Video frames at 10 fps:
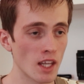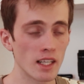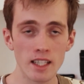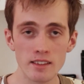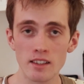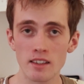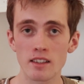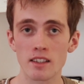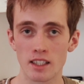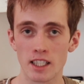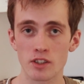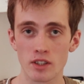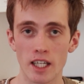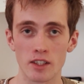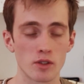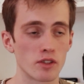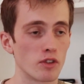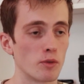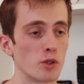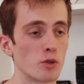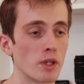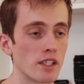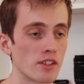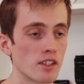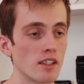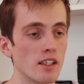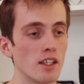let's connect to the Philips Hue bridge.